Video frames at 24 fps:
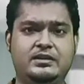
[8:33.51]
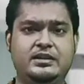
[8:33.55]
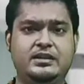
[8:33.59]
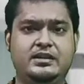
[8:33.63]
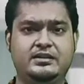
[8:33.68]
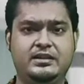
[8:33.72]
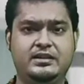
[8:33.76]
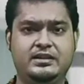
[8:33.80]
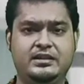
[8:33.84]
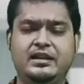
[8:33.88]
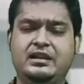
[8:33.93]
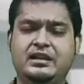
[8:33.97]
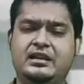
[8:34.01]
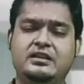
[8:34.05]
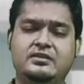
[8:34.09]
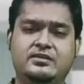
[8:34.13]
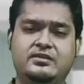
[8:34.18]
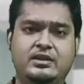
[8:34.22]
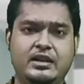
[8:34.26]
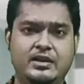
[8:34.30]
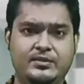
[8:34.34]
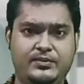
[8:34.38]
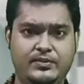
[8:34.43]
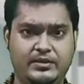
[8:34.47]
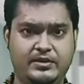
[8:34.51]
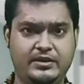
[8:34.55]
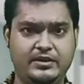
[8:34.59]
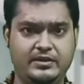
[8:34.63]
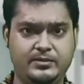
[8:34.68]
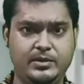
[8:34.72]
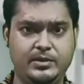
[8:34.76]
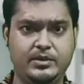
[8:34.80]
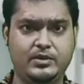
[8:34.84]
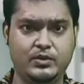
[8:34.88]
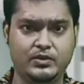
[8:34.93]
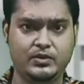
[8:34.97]
There is a negligible effect
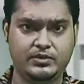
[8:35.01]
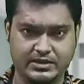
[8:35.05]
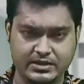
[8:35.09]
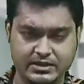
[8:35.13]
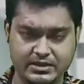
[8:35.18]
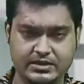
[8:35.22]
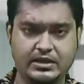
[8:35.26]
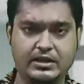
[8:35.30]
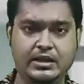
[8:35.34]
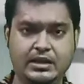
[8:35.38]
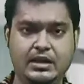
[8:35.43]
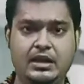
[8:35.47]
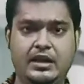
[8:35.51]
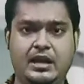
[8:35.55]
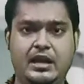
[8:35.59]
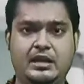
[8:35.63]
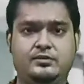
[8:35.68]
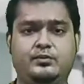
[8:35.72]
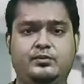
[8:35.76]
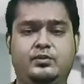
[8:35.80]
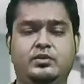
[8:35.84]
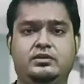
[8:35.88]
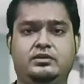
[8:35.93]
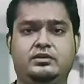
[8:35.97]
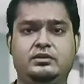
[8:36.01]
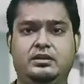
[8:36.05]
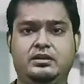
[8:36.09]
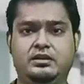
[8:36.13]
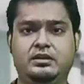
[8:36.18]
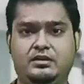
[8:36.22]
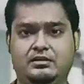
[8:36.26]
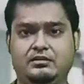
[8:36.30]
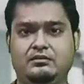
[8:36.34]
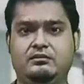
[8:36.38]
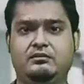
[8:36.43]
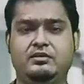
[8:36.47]
is been noted as per
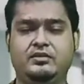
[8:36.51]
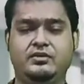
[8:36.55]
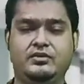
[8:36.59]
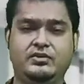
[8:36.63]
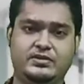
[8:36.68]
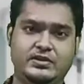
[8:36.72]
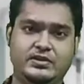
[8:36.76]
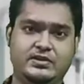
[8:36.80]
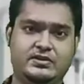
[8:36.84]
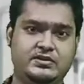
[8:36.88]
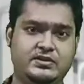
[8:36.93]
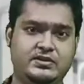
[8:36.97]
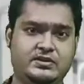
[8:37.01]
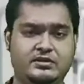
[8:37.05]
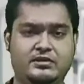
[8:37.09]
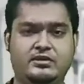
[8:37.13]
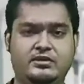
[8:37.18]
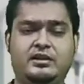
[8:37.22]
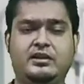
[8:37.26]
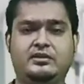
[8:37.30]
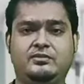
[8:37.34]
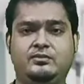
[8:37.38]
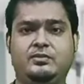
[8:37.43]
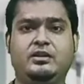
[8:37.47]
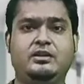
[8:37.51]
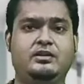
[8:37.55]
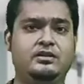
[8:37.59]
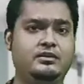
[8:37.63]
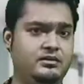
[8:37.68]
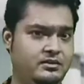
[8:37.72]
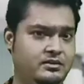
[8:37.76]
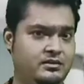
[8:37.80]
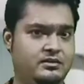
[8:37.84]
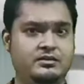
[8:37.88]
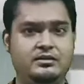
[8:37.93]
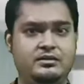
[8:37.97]
the researchers, or as
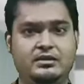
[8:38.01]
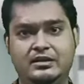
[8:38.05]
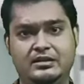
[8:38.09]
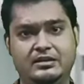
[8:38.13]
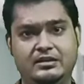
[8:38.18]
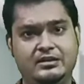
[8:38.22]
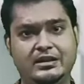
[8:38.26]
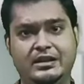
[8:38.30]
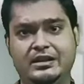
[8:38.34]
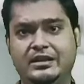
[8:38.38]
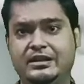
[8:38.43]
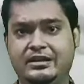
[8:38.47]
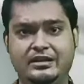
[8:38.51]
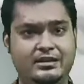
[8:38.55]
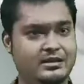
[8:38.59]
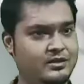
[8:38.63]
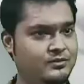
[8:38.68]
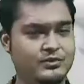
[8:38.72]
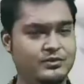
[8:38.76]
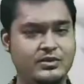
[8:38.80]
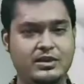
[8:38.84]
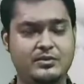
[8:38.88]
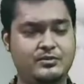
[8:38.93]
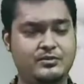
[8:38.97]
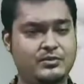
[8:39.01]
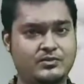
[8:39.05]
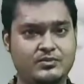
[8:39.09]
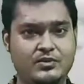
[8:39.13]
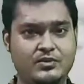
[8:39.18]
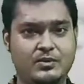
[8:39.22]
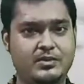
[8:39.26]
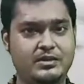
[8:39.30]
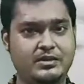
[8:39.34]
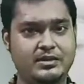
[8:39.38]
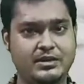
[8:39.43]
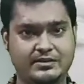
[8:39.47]
per the daily we are
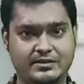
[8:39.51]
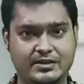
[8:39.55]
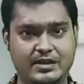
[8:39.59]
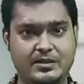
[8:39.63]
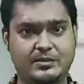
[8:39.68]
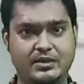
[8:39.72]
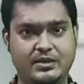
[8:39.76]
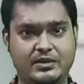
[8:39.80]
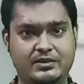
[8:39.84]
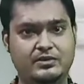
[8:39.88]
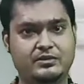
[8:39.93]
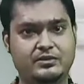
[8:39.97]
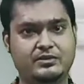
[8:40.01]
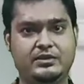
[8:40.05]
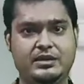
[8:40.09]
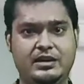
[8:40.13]
performing the examination.